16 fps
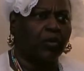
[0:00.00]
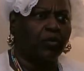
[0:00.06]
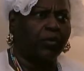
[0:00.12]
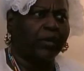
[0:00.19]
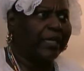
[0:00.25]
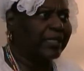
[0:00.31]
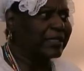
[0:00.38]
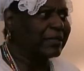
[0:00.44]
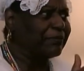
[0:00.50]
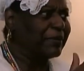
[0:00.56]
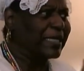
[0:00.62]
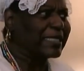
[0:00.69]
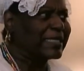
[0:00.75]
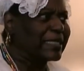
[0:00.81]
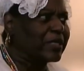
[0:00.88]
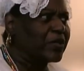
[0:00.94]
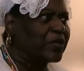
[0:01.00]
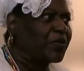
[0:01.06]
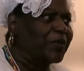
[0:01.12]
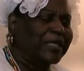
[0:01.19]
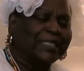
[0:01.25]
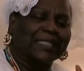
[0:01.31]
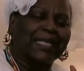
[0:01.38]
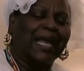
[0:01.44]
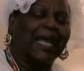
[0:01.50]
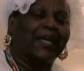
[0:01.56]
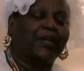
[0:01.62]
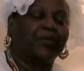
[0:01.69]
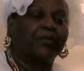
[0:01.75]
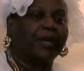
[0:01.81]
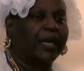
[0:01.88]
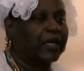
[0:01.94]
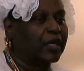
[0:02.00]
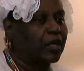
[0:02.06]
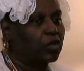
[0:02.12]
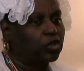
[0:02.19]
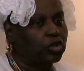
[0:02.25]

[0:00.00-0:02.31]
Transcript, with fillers: what is missing or what's not correct?